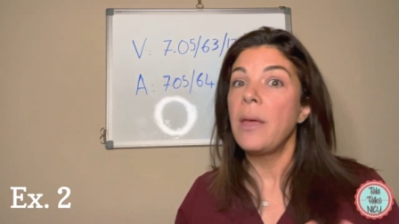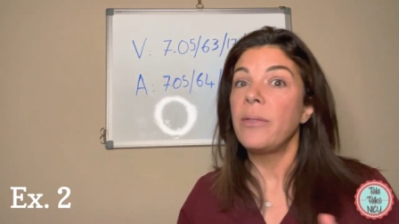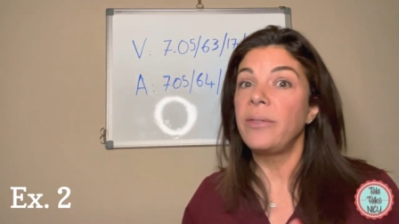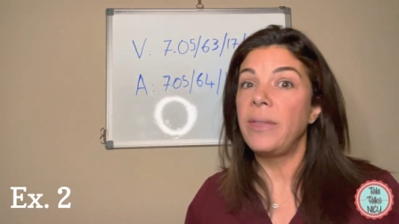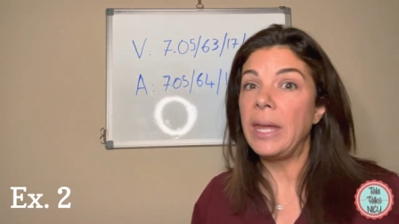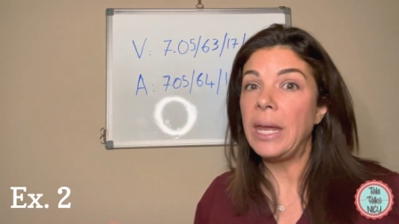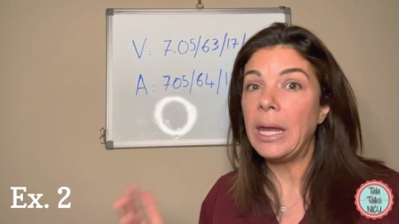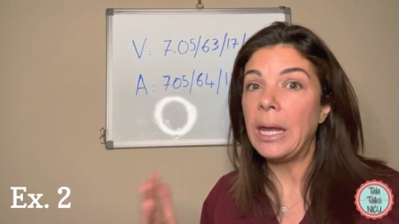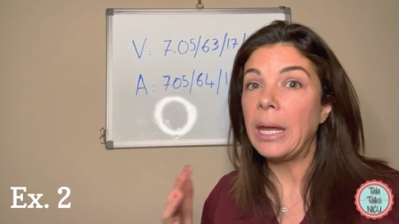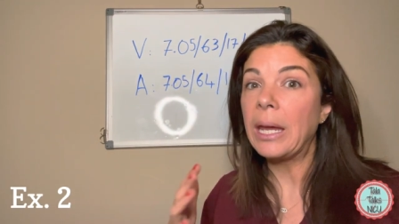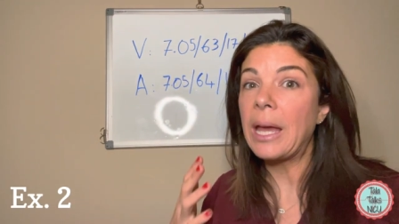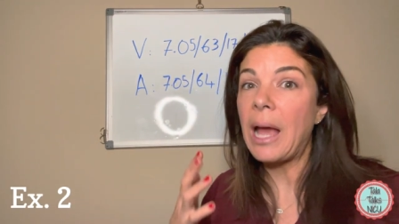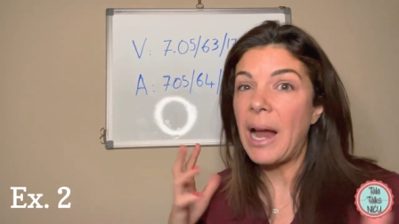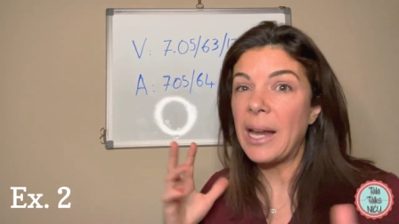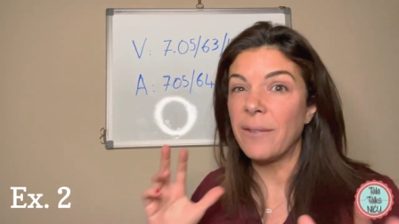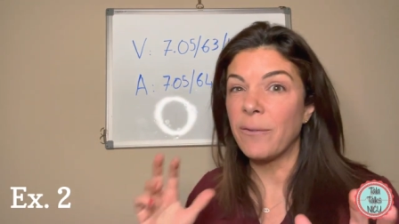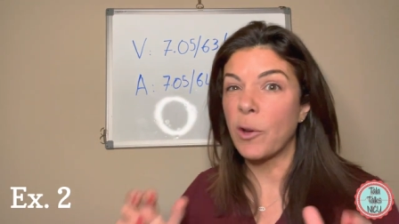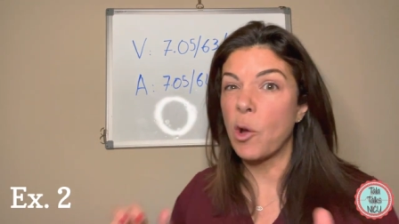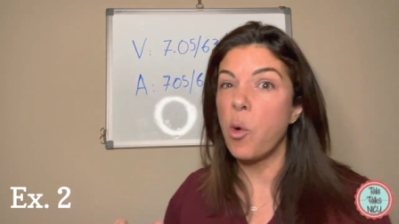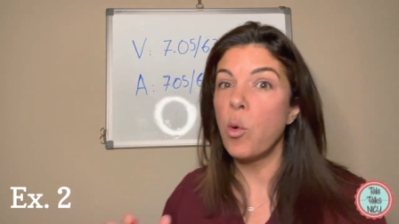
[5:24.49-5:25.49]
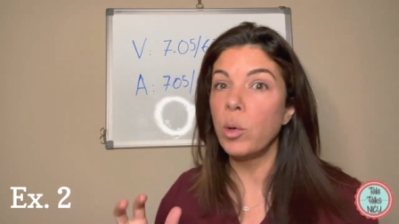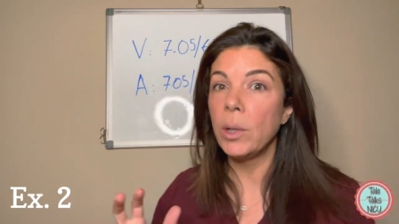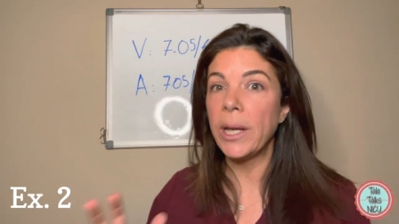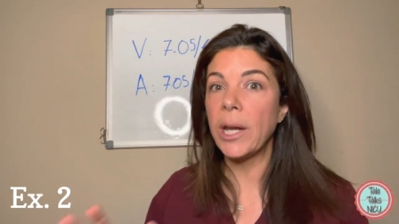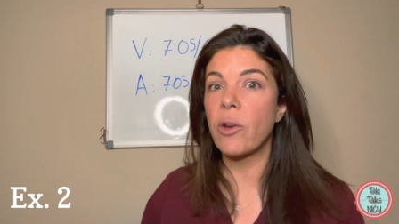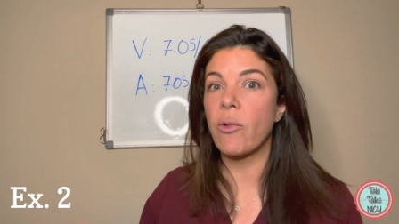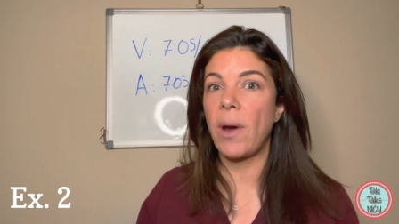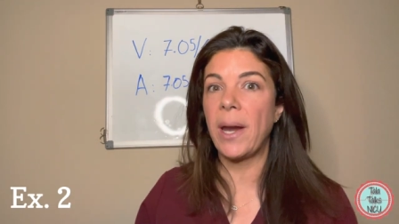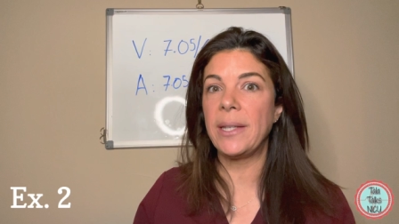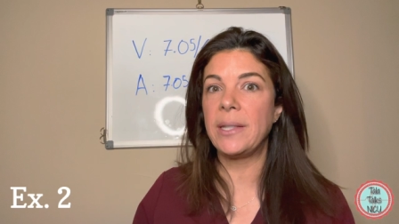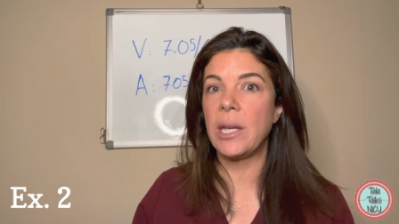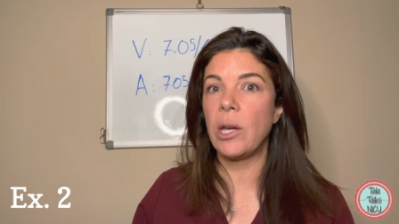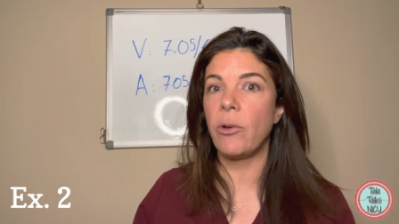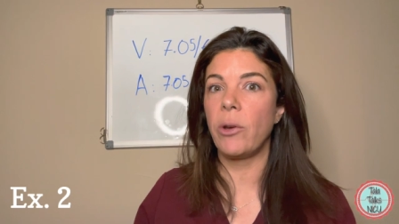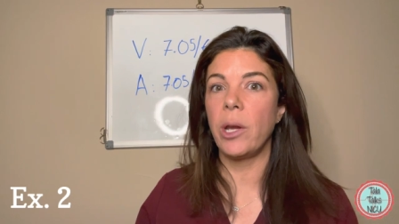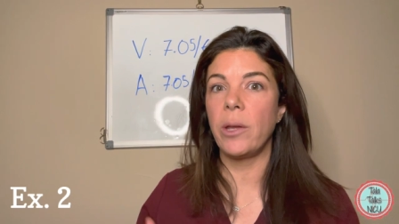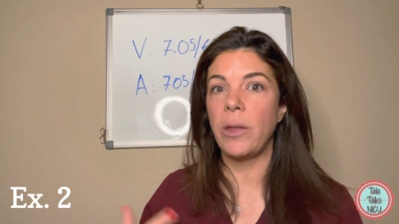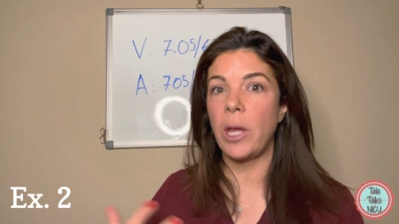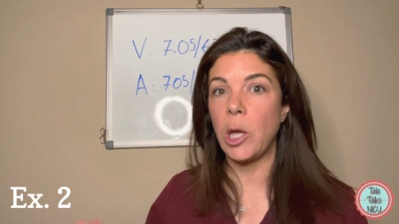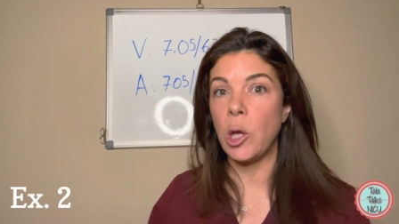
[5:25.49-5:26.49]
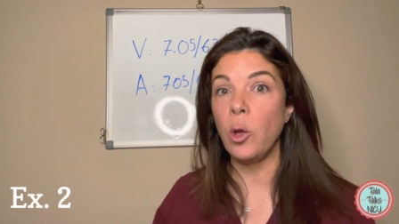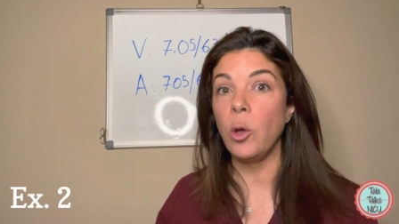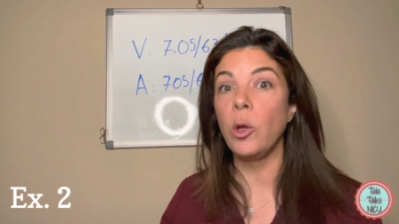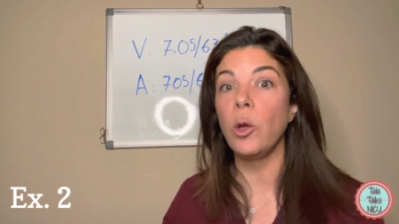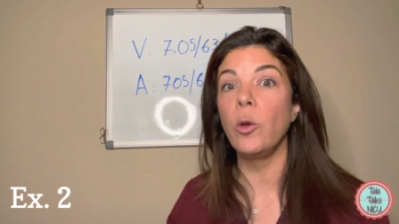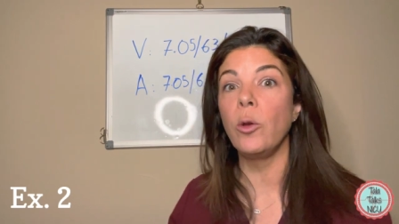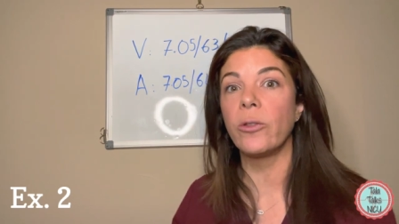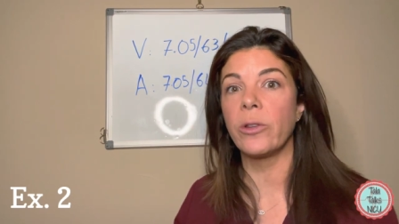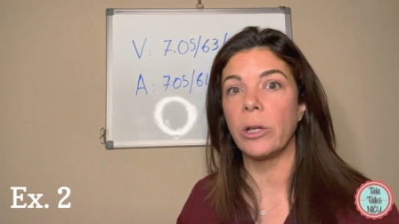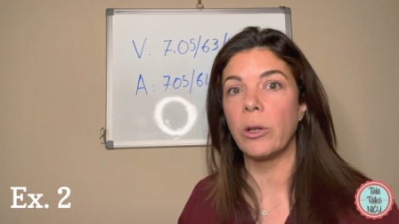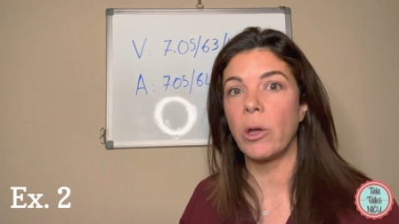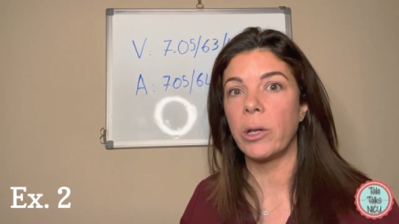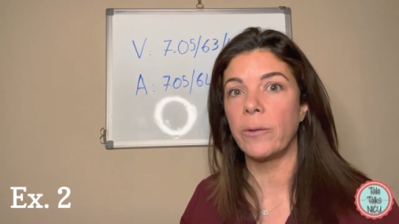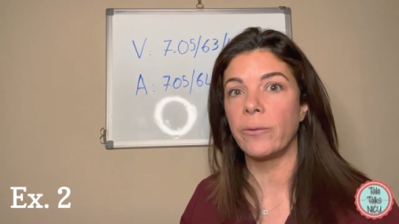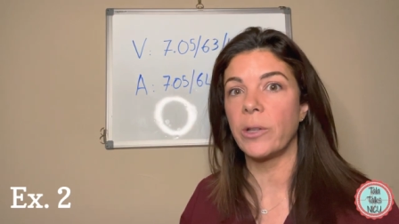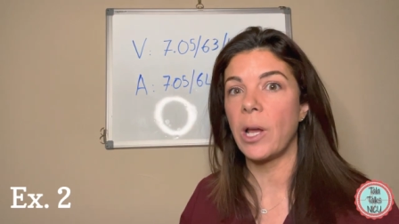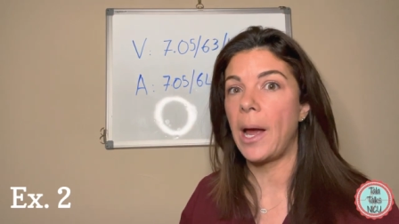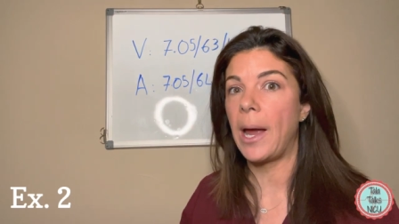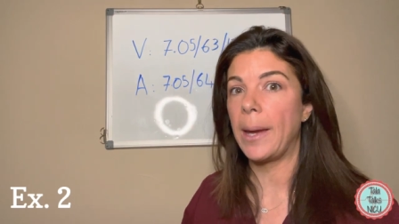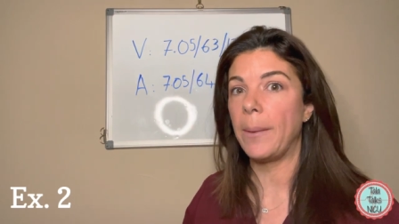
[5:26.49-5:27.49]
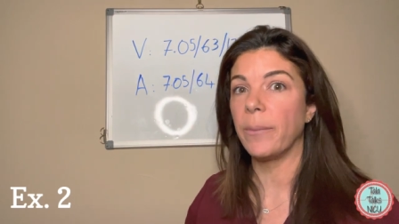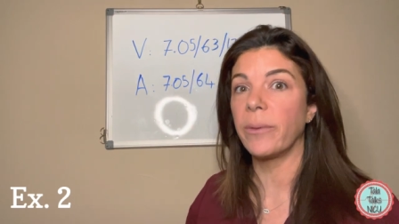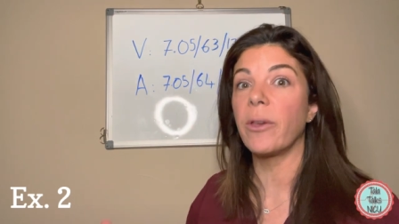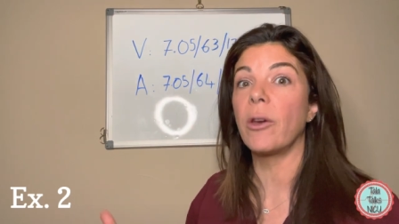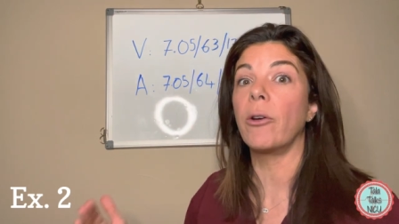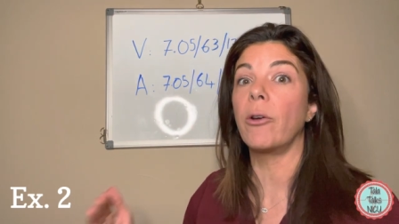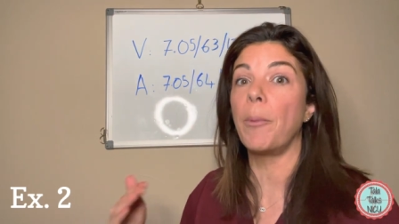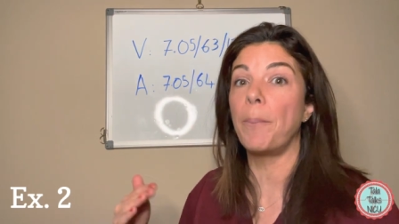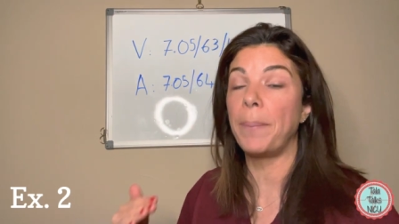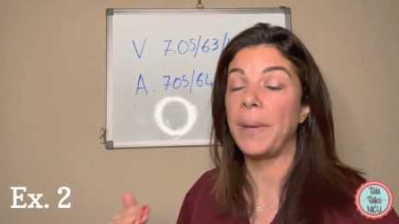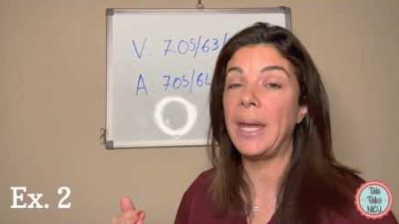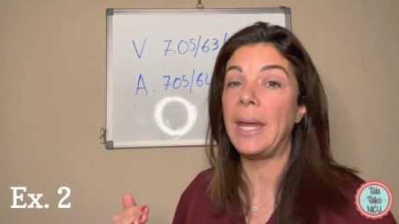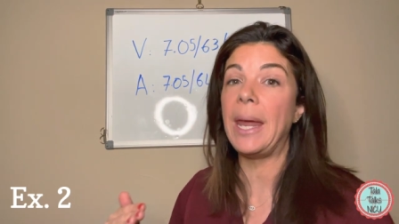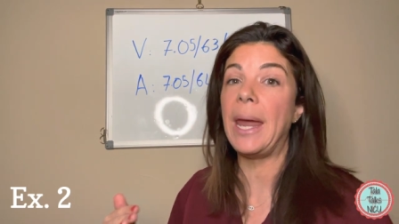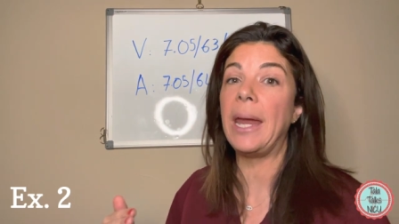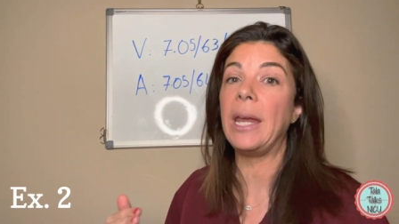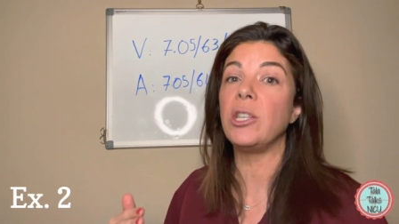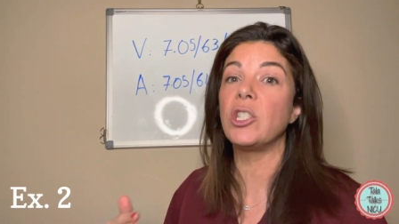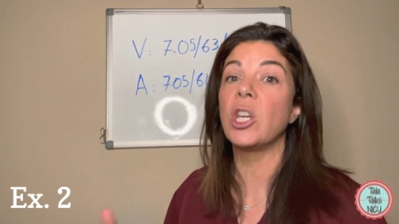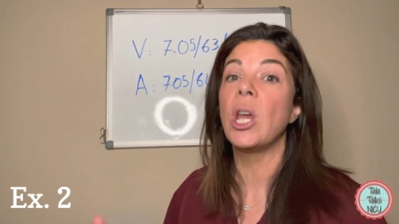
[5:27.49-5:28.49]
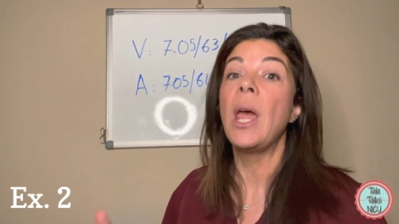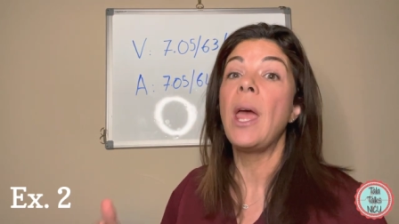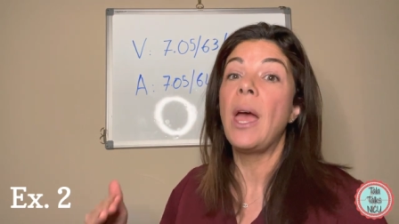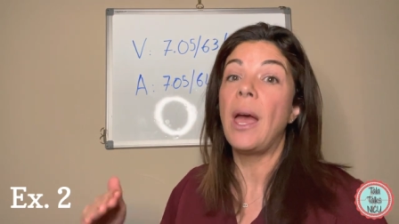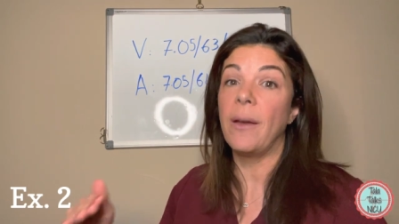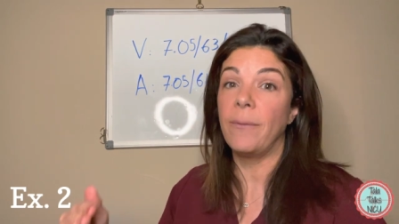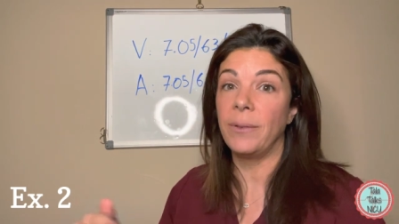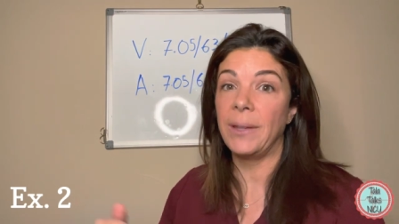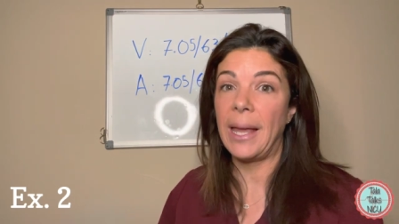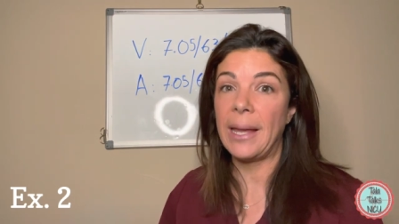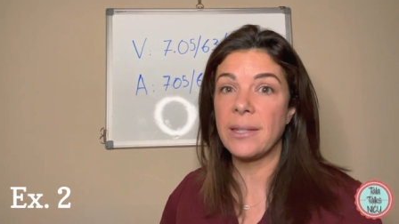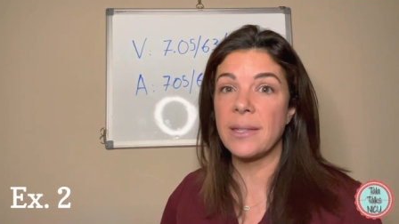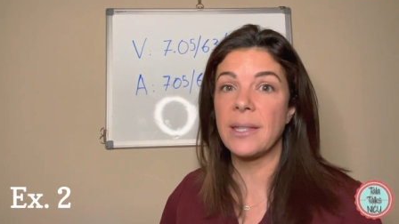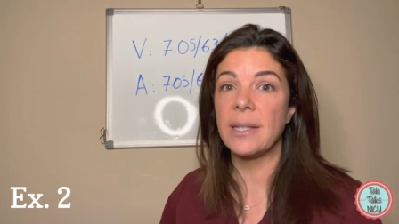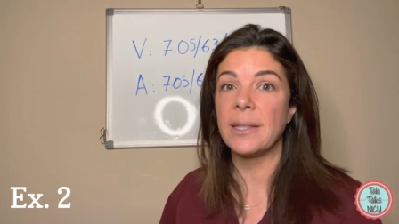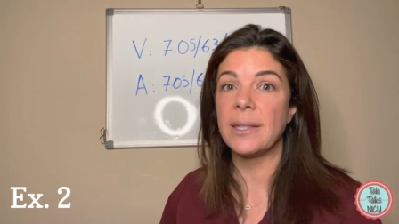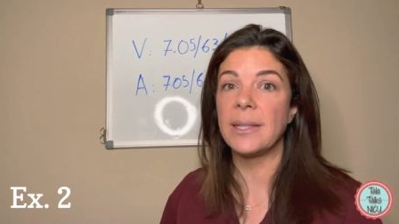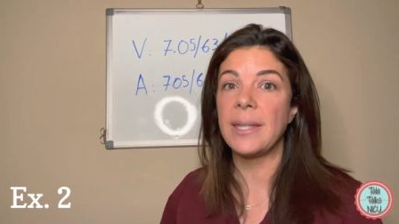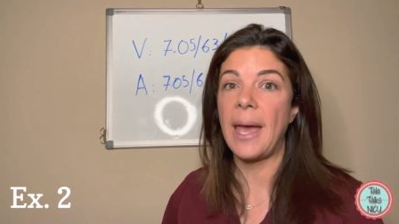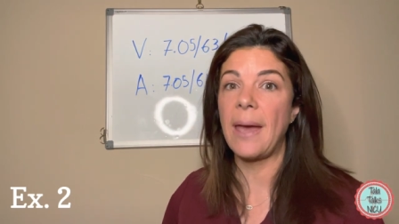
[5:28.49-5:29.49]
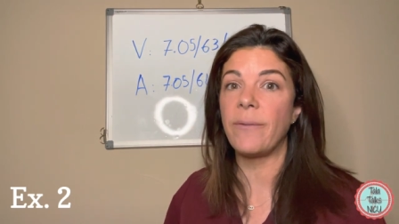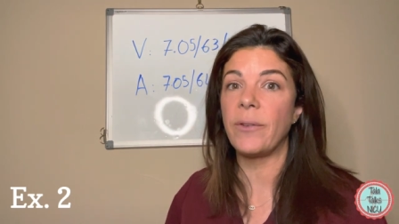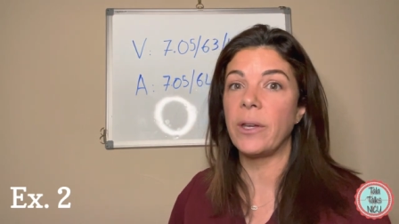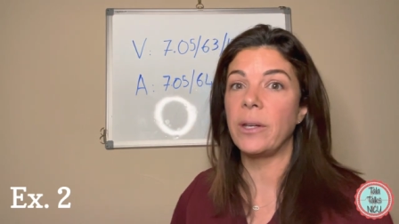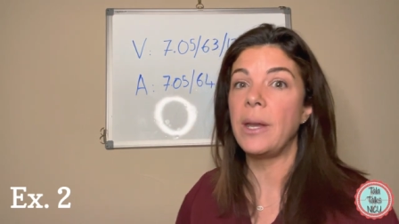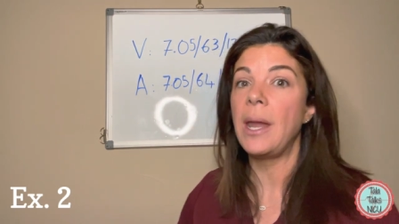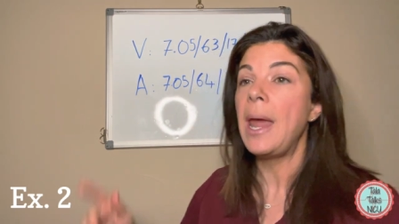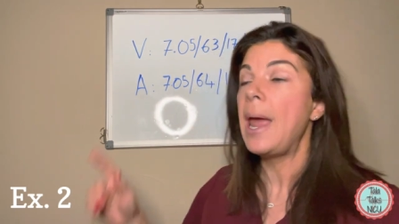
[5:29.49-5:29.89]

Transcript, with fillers: the kind of cooling criteria that you use a lot of times are a pH of less than seven